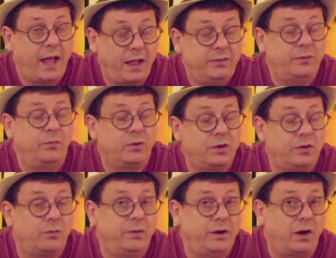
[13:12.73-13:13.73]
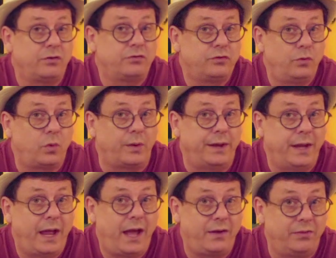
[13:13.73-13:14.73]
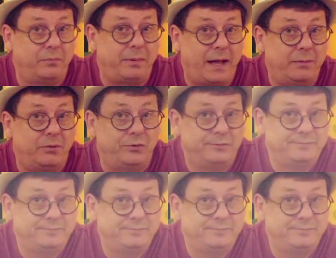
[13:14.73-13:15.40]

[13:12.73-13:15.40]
And then we're going to read our story out of the Bible.